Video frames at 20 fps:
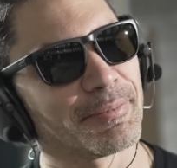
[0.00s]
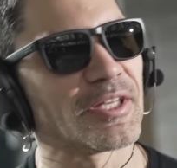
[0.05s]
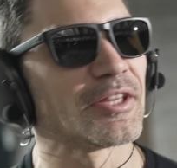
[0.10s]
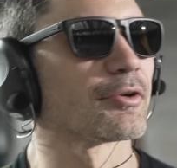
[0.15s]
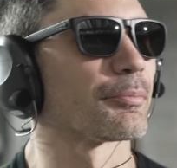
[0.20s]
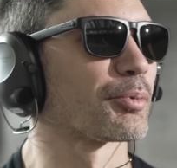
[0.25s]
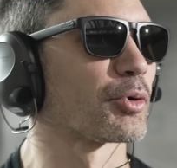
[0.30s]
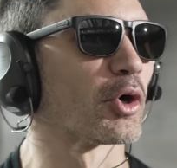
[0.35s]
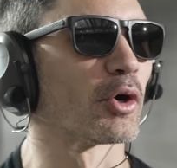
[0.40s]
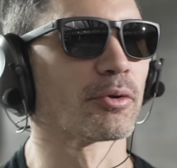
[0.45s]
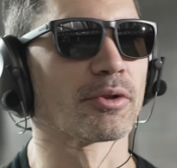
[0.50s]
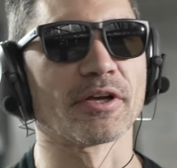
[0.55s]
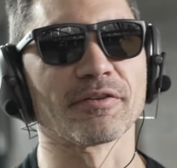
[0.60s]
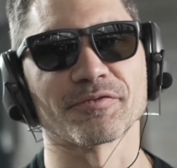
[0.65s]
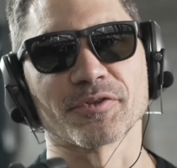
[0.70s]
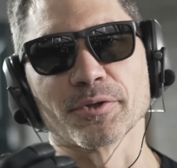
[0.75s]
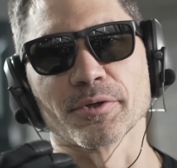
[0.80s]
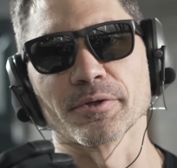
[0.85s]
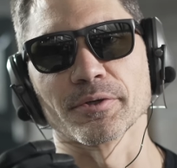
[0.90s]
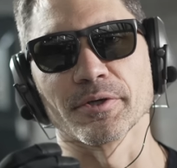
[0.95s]
mean, the Pro
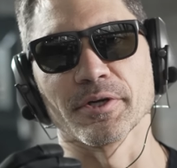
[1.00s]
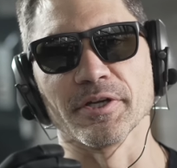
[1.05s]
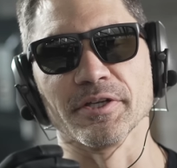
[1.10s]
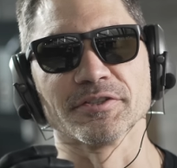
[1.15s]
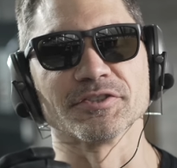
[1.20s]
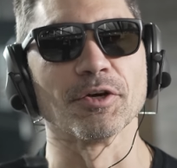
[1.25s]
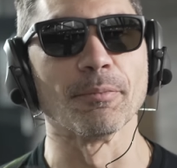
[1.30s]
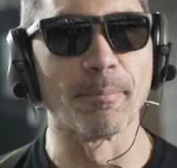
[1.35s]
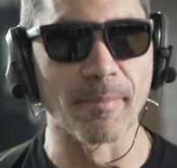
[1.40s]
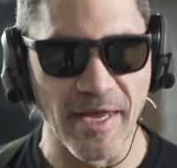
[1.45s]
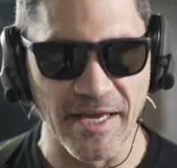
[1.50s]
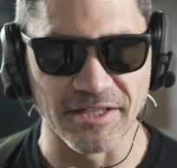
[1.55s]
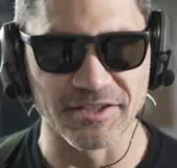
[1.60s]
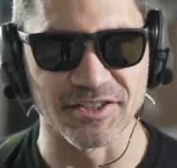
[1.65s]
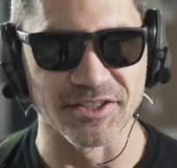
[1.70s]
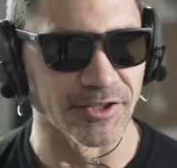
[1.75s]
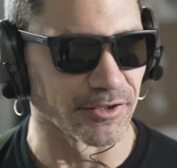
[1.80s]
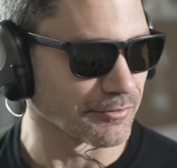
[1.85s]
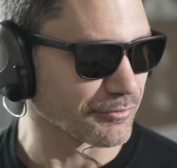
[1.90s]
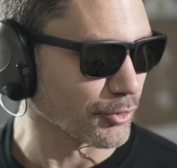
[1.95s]
Lifter is
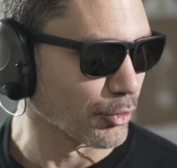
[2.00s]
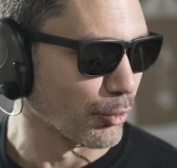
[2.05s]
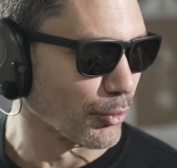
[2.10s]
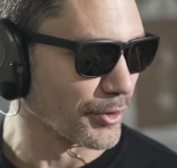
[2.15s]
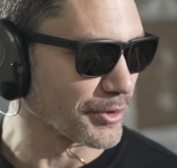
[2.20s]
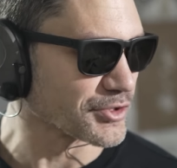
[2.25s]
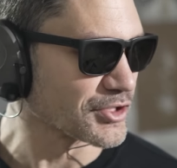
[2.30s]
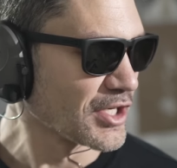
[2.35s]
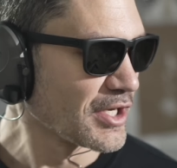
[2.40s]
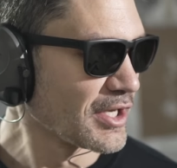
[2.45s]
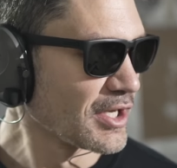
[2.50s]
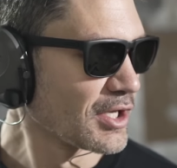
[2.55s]
amazing, of course,